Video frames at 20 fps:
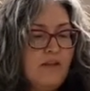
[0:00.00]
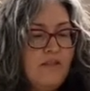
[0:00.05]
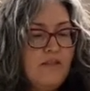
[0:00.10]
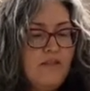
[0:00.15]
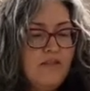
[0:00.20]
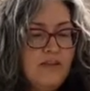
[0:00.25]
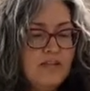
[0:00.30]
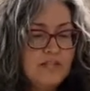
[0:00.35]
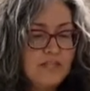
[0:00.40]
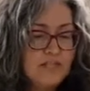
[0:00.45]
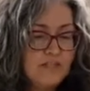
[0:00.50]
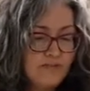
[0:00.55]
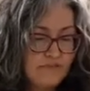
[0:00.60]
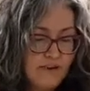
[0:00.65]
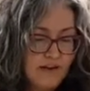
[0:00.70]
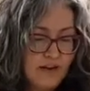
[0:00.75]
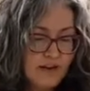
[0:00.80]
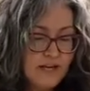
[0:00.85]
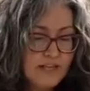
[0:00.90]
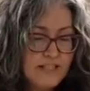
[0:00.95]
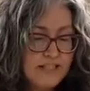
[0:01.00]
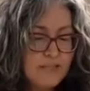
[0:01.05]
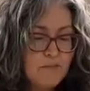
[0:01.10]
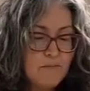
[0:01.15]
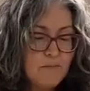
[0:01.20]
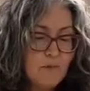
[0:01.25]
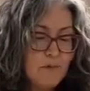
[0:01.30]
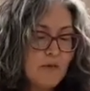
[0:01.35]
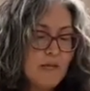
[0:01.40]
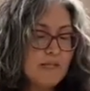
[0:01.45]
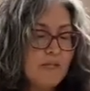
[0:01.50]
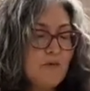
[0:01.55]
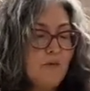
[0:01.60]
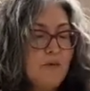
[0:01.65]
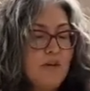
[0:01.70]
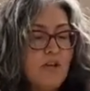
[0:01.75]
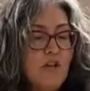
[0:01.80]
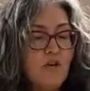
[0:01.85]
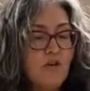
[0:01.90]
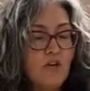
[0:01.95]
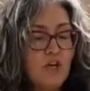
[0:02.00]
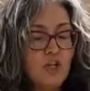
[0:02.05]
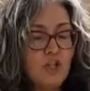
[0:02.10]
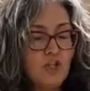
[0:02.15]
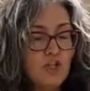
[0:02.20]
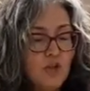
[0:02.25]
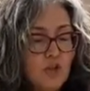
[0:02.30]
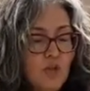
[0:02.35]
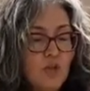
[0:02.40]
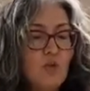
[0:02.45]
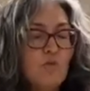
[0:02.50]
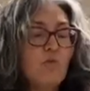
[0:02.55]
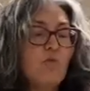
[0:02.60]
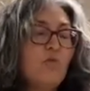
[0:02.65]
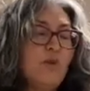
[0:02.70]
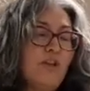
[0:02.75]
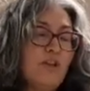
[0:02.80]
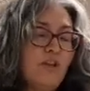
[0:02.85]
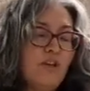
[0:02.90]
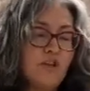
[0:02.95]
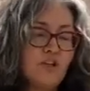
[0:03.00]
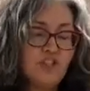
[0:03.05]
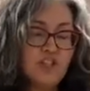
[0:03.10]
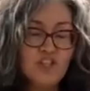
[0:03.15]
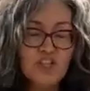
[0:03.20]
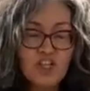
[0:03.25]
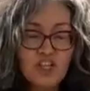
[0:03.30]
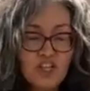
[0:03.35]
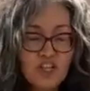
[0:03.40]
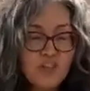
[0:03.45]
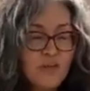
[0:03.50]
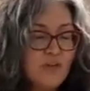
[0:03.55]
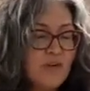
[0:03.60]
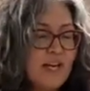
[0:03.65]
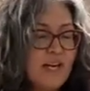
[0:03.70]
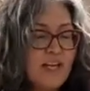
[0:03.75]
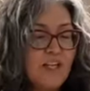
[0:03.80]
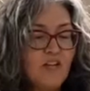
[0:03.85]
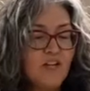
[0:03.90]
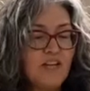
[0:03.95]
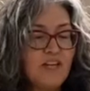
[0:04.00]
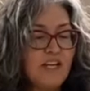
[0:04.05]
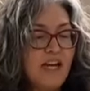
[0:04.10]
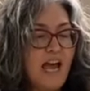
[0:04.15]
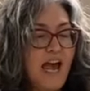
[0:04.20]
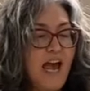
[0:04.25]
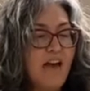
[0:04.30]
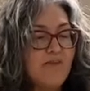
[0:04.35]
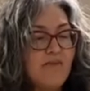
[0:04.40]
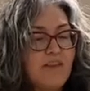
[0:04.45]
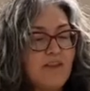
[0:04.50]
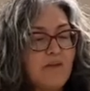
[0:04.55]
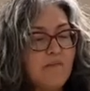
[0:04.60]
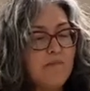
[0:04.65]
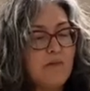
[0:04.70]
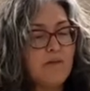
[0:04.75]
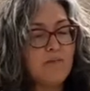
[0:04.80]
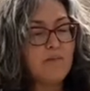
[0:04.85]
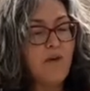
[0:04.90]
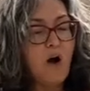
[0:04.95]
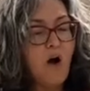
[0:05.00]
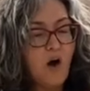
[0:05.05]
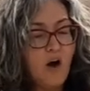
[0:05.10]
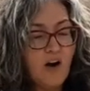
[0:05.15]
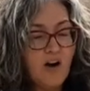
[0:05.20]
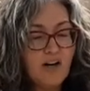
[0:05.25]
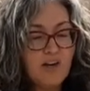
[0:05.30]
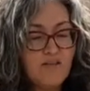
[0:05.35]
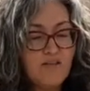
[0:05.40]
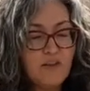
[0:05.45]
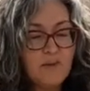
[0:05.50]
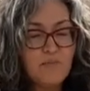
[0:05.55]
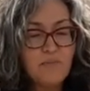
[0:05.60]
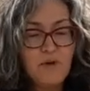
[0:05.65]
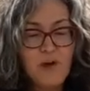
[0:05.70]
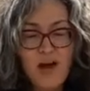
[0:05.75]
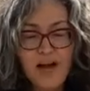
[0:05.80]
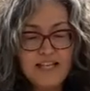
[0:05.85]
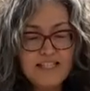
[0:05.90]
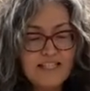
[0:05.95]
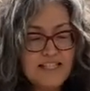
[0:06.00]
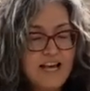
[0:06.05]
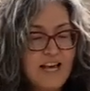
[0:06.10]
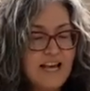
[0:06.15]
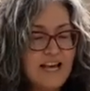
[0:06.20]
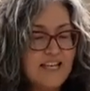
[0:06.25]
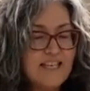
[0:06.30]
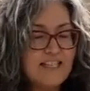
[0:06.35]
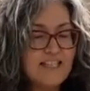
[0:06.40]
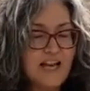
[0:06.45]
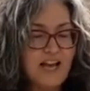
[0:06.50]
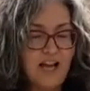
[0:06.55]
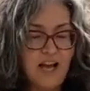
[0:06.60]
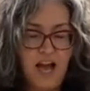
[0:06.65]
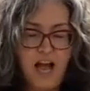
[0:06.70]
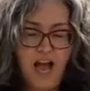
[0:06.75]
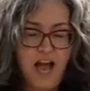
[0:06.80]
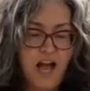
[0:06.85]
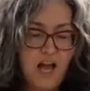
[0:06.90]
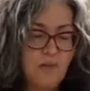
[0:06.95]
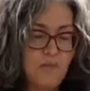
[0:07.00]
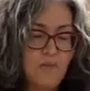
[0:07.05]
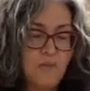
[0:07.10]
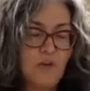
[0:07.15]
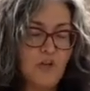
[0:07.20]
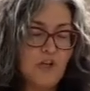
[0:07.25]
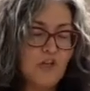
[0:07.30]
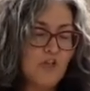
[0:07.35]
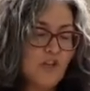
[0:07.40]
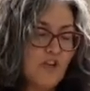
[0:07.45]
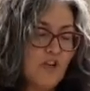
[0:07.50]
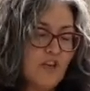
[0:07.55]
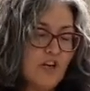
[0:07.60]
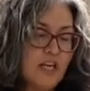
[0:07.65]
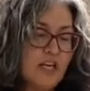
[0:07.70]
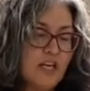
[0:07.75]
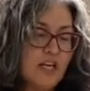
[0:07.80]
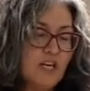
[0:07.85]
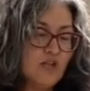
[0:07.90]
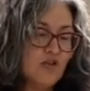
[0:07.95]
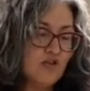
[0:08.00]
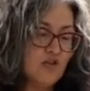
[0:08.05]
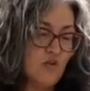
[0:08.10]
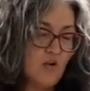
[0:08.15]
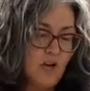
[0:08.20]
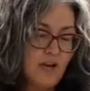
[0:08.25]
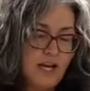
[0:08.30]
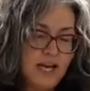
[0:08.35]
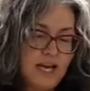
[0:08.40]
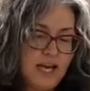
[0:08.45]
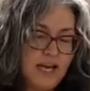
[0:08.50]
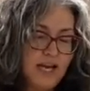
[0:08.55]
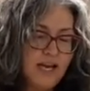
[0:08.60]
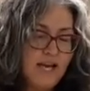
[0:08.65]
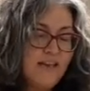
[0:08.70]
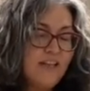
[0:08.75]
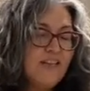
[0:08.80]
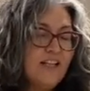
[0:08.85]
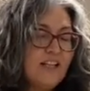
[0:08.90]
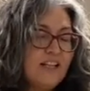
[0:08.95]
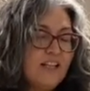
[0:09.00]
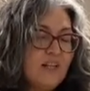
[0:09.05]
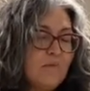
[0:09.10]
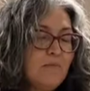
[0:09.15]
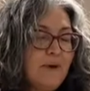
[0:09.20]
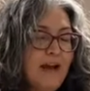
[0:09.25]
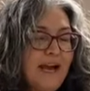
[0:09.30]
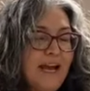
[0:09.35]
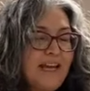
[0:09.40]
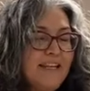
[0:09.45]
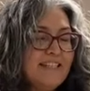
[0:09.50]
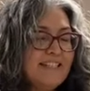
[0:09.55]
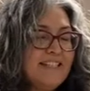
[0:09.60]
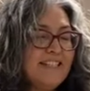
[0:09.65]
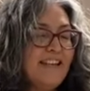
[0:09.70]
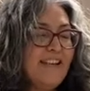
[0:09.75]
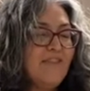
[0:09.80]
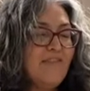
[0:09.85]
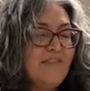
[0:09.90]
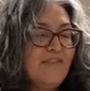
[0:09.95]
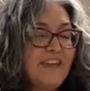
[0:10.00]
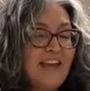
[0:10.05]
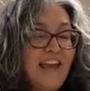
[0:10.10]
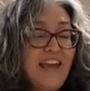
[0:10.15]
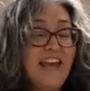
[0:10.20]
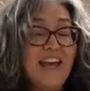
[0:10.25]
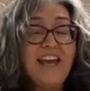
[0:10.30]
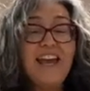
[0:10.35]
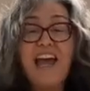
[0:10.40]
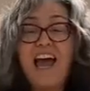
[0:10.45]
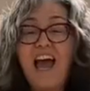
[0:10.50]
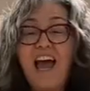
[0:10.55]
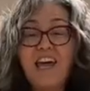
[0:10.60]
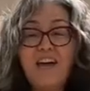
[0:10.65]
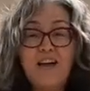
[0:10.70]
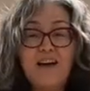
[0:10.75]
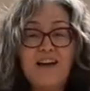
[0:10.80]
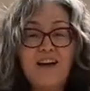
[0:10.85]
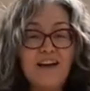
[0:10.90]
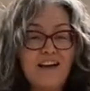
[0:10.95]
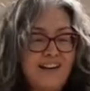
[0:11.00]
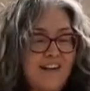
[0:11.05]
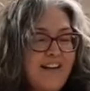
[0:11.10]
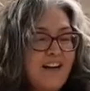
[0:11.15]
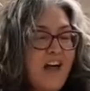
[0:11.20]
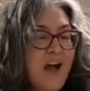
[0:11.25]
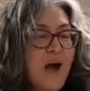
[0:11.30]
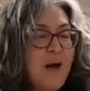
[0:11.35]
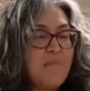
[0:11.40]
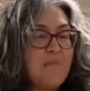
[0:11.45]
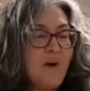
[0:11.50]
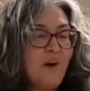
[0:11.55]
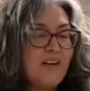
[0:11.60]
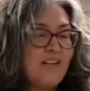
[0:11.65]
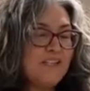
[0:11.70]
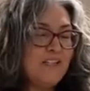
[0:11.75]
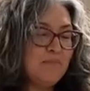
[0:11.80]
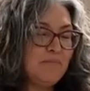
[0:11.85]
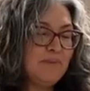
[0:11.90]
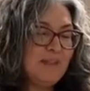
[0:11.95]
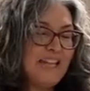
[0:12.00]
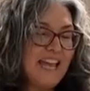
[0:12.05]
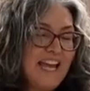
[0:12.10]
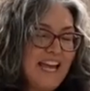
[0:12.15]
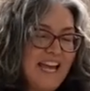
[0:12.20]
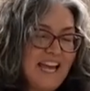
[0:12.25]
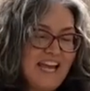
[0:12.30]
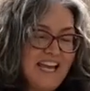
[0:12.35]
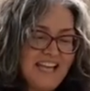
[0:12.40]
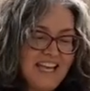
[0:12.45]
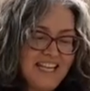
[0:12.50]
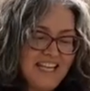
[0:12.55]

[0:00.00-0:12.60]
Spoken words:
This is a very simple recipe that you could do with your children. You can have them be part of the process. I'm pretty sure they're gonna enjoy the little bites if they had a part to play.